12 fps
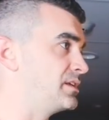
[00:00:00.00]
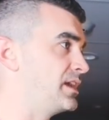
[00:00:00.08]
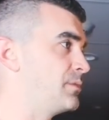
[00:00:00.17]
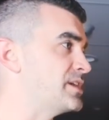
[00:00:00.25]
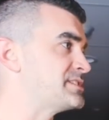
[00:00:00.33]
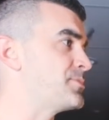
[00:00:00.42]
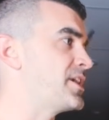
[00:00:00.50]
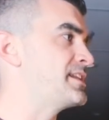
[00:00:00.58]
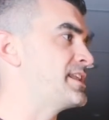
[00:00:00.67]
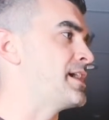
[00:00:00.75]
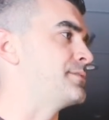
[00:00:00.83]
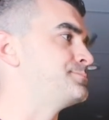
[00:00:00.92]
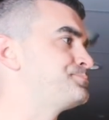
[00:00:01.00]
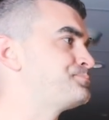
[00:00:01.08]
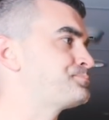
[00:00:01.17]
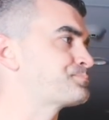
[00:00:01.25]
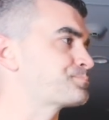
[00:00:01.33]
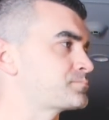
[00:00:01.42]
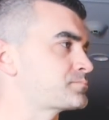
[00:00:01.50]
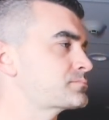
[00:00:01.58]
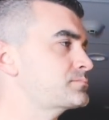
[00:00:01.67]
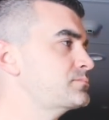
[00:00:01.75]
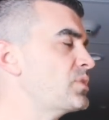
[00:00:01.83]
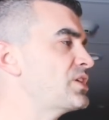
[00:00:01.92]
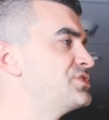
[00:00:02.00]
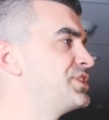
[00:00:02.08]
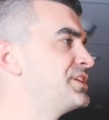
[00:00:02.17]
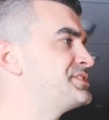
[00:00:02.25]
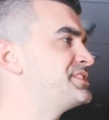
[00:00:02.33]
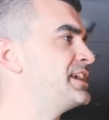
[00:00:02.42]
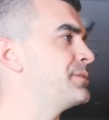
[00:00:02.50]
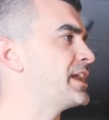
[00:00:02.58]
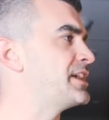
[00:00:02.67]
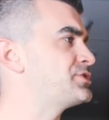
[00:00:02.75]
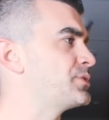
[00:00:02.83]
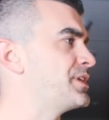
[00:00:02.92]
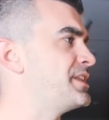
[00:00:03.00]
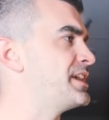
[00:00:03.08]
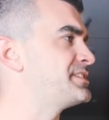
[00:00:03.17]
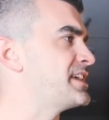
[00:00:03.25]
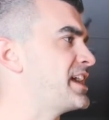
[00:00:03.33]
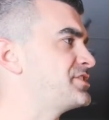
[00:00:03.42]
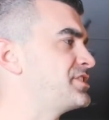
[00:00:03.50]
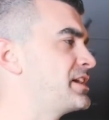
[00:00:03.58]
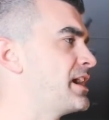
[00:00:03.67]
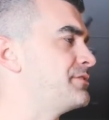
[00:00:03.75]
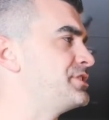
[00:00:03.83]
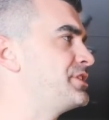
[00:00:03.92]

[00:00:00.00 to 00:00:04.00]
it wasn't breaking down. So you can see when I shorted this, I actually covered.